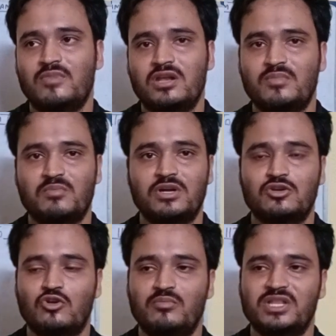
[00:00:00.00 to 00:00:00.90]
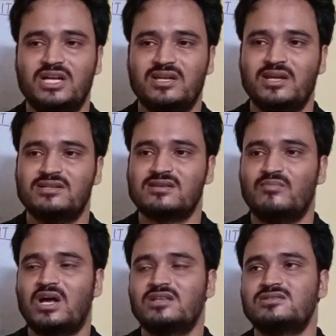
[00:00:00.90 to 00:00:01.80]
many people told me that it's
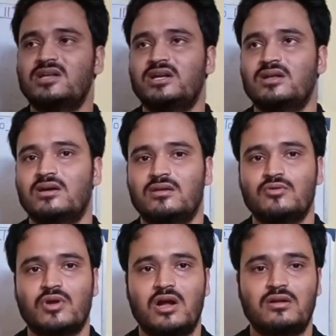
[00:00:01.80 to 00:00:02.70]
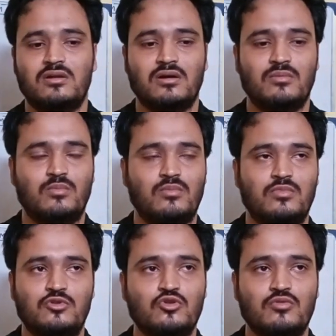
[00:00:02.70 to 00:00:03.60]
a branch that you can't
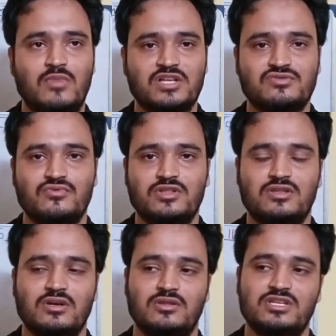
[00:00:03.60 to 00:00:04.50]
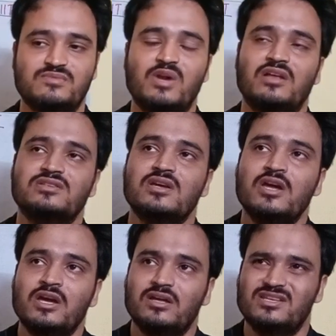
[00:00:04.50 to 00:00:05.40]
do much with this branch.
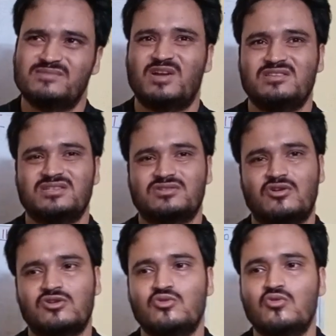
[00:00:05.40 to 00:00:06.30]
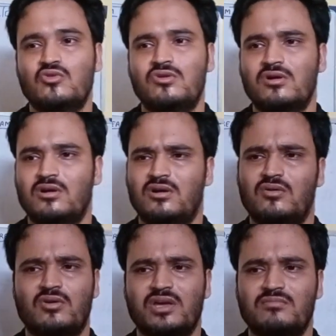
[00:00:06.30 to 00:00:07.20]
This branch is not good.
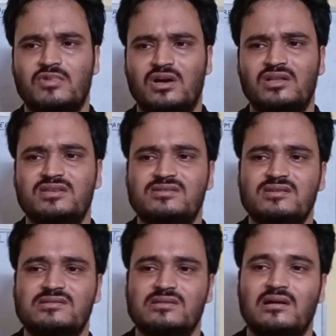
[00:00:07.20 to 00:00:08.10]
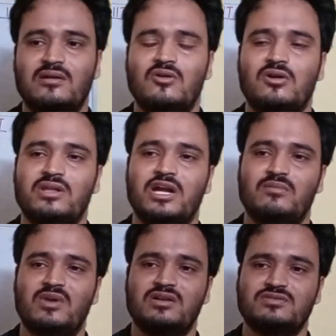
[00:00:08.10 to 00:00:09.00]
This is not
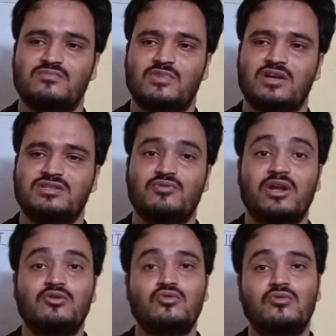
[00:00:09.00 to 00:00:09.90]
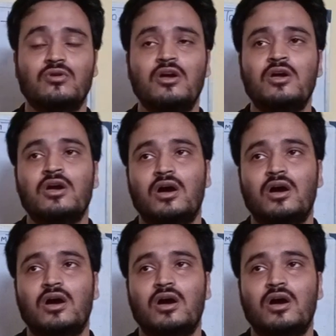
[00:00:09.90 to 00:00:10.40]
that much branch you can took